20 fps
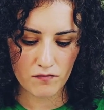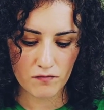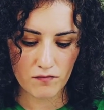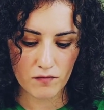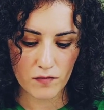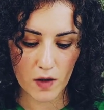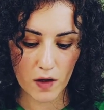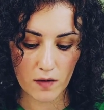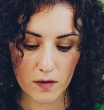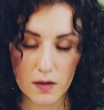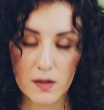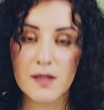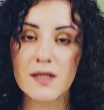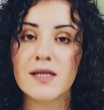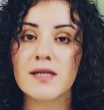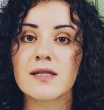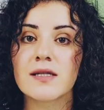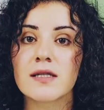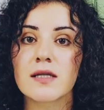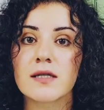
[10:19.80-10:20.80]
This
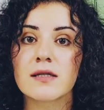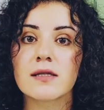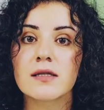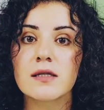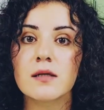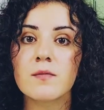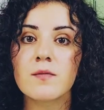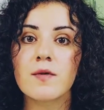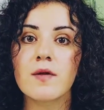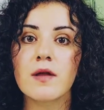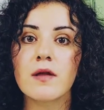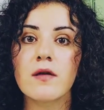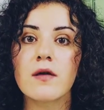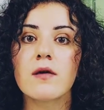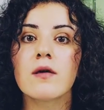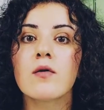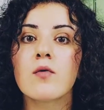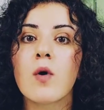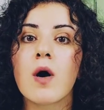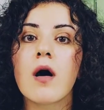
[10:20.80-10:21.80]
is something
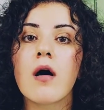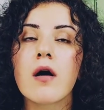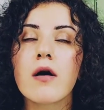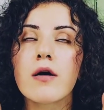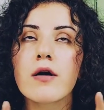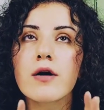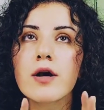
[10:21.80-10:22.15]
you are